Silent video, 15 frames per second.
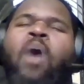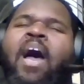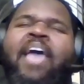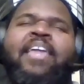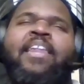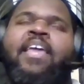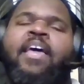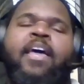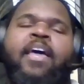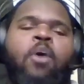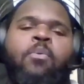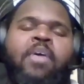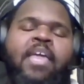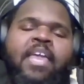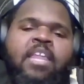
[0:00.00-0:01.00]
why in the
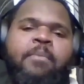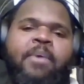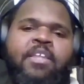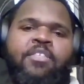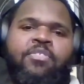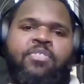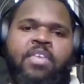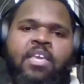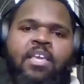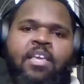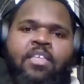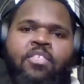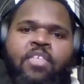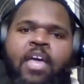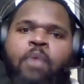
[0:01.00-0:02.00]
hell would anybody
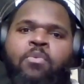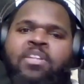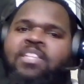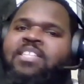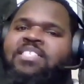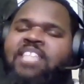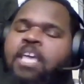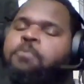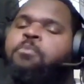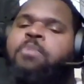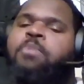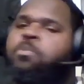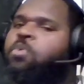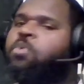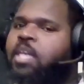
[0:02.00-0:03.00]
think that what
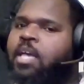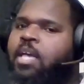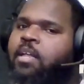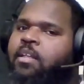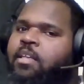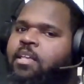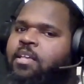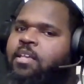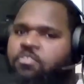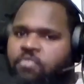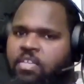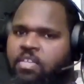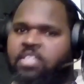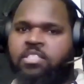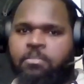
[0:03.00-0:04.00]
disabled people get
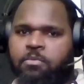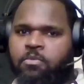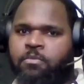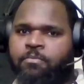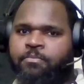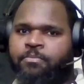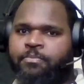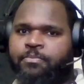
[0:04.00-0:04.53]
is feasible?